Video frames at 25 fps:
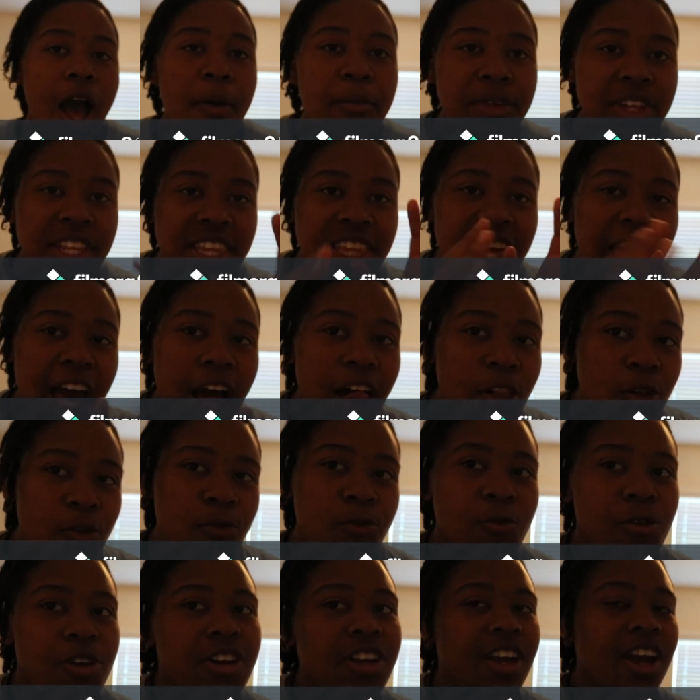I'm in
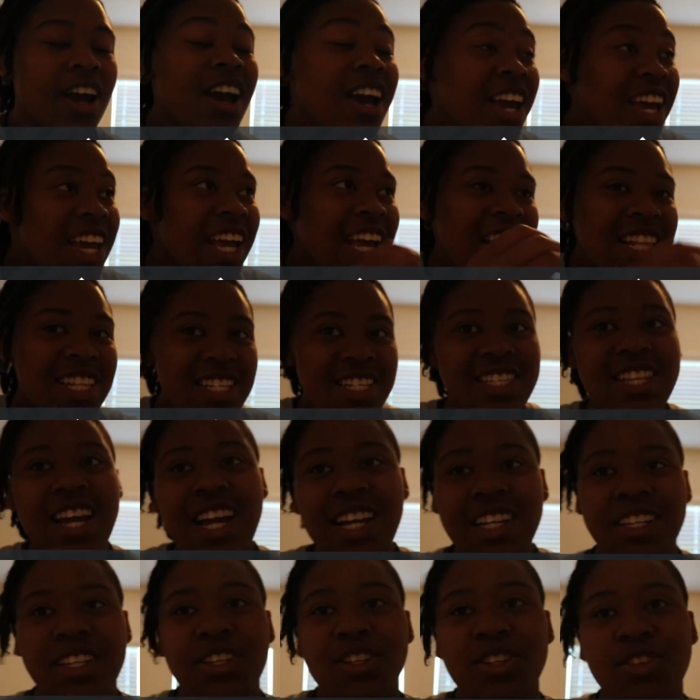California. It's
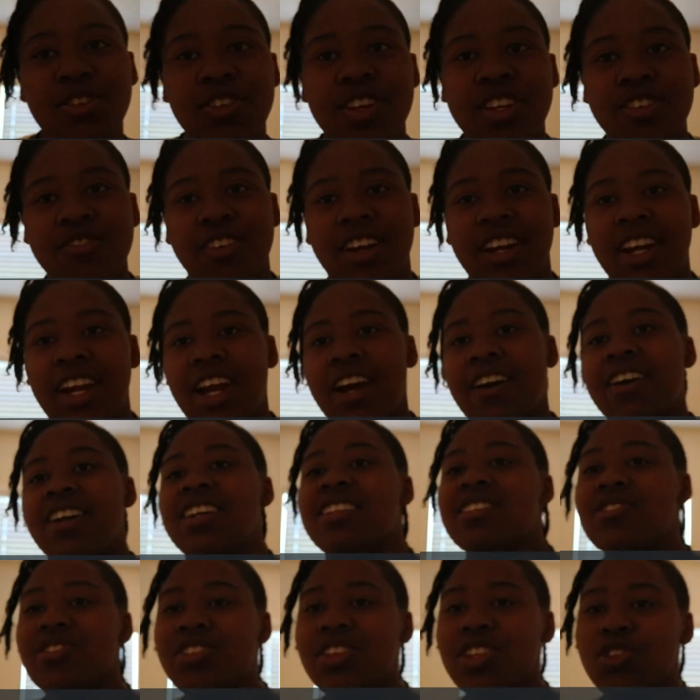90 degrees right now and
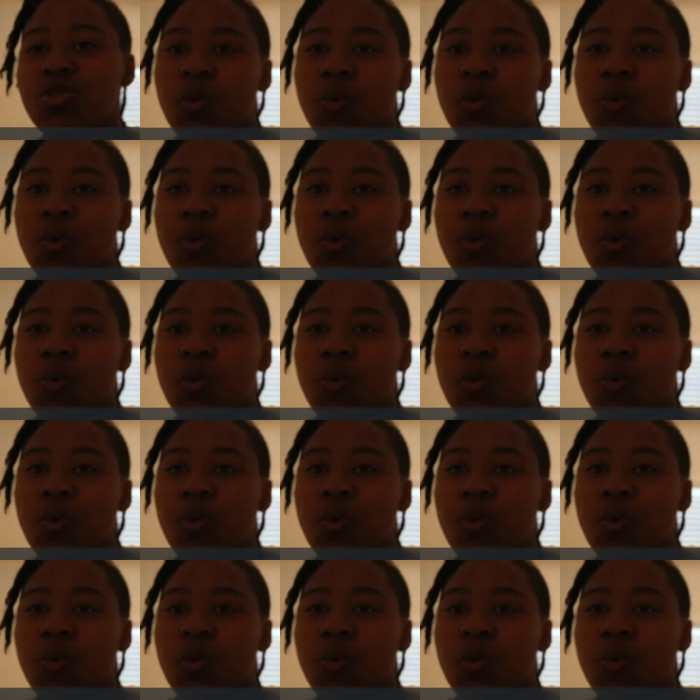it's only